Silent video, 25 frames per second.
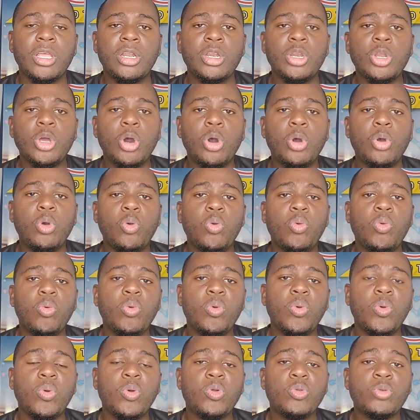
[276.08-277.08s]
Now,
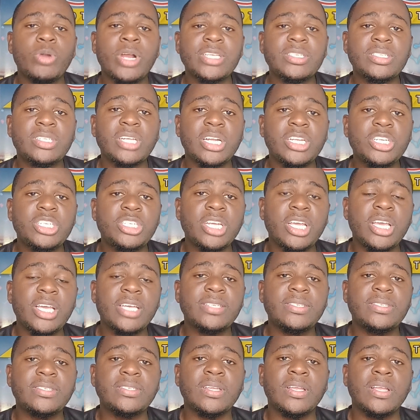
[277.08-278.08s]
Raston
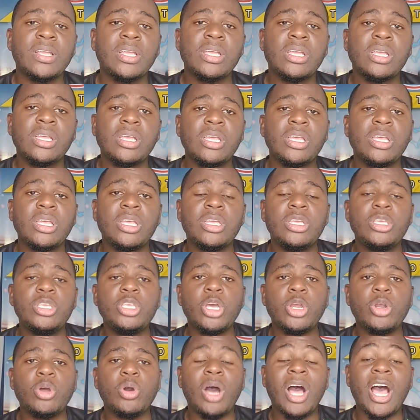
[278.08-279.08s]
Chase,
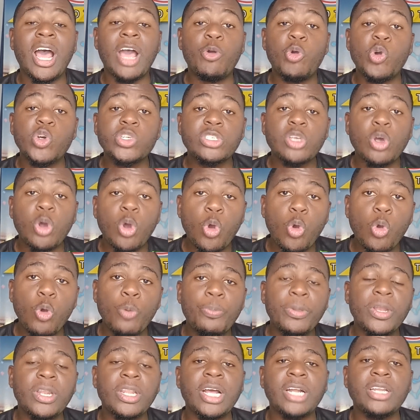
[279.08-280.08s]
you know, I was
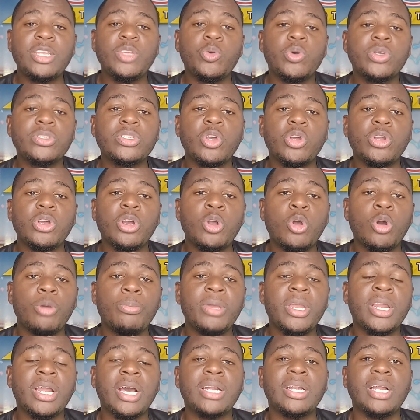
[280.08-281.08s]
hoping that he was gonna
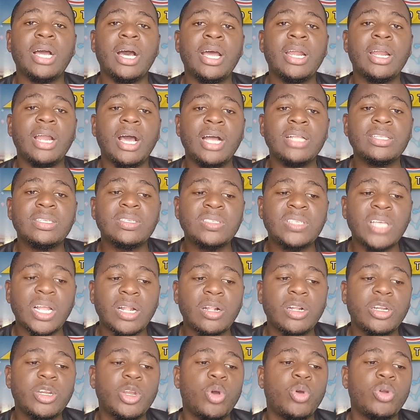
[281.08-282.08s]
come in and
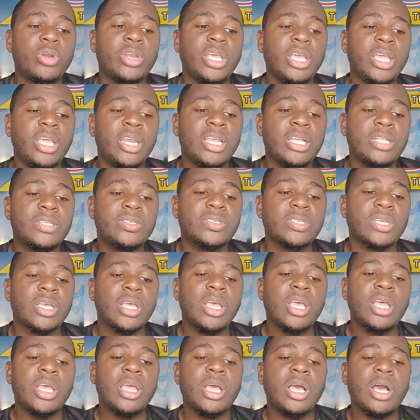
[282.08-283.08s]
settle down the innings.
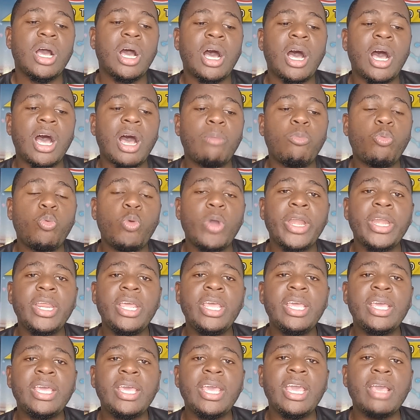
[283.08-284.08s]
When
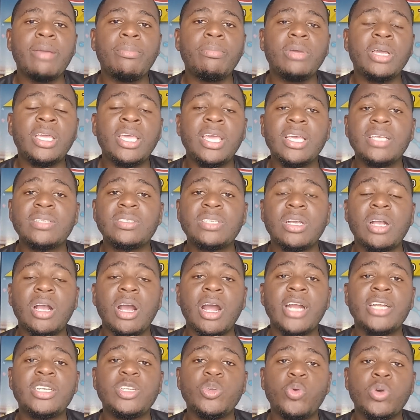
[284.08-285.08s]
he came, Casey
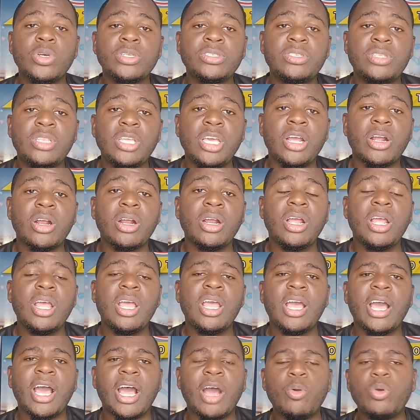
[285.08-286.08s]
Carty was there.
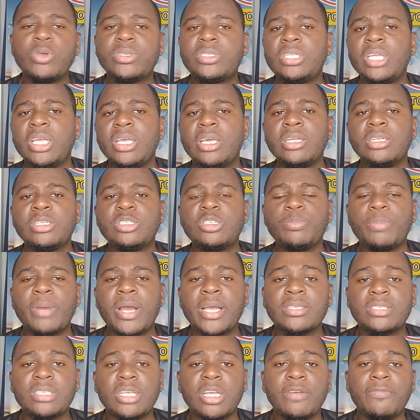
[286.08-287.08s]
I was thinking to
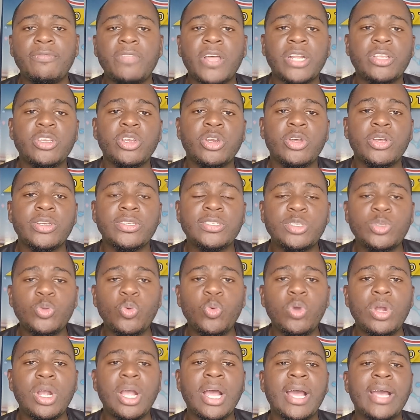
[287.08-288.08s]
myself that, you know, it's
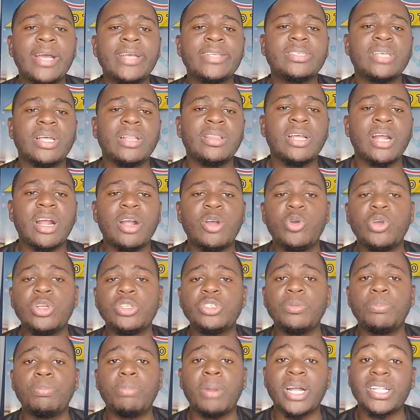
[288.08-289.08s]
2 guys, they are
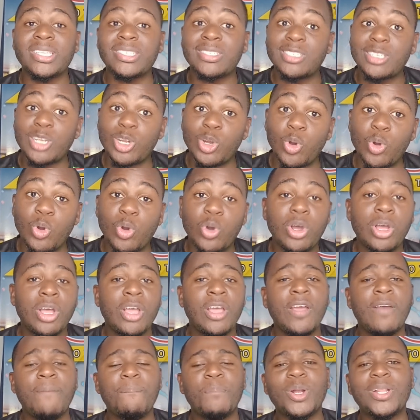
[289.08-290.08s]
going to bat slow.
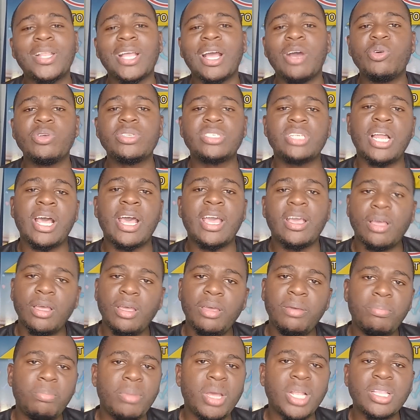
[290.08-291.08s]
But I was
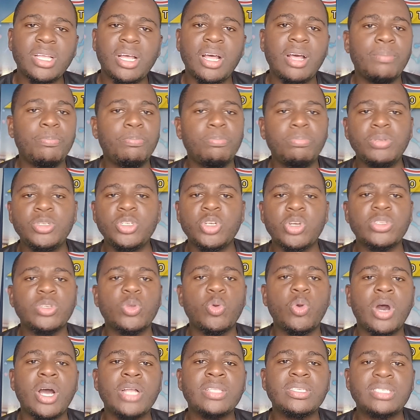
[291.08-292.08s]
like, better just
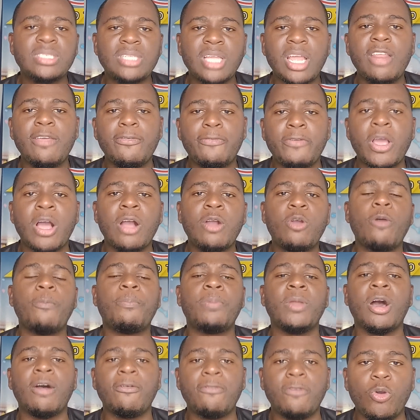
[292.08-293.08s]
go on steady for a
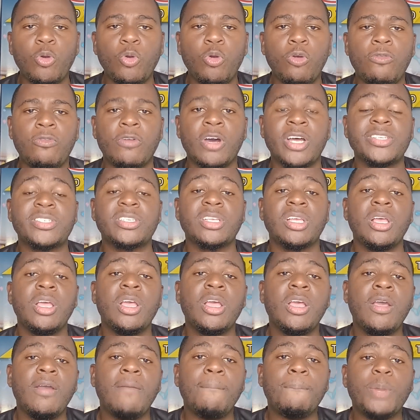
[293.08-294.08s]
couple of overs.
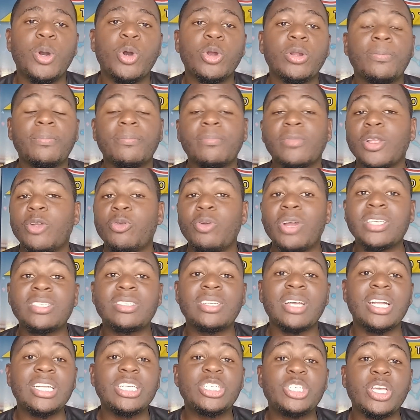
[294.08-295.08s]
But
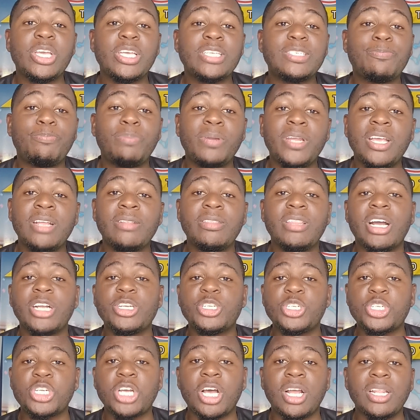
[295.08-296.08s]
Raston Chase played
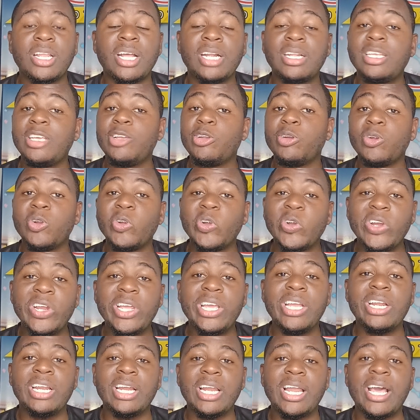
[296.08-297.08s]
that shot that he
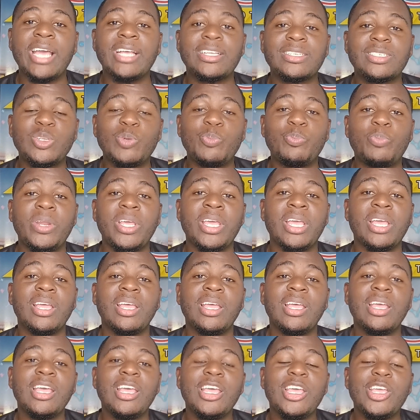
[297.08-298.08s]
really likes to
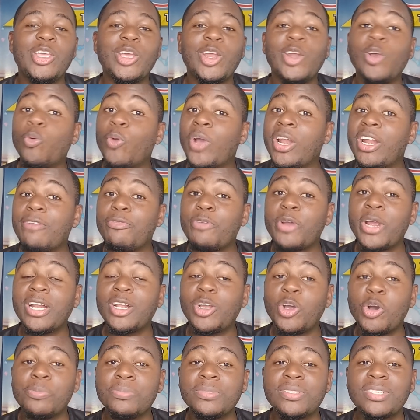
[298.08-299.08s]
play. You know, whenever
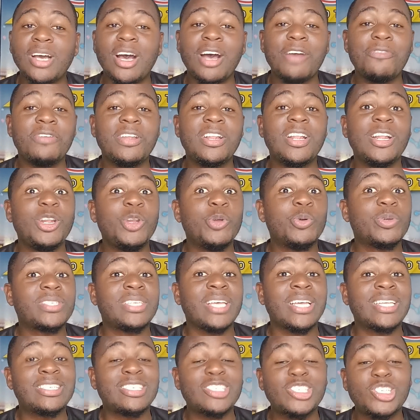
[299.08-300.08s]
it comes off, it looks
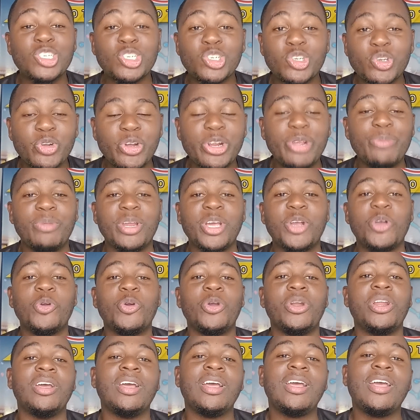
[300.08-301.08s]
extremely
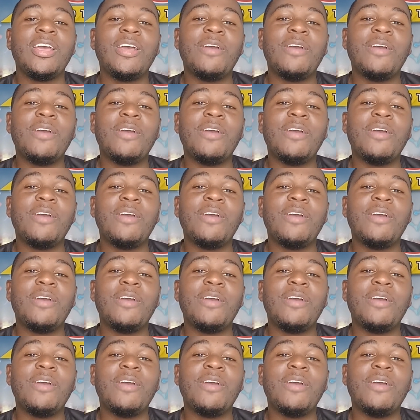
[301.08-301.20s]
good.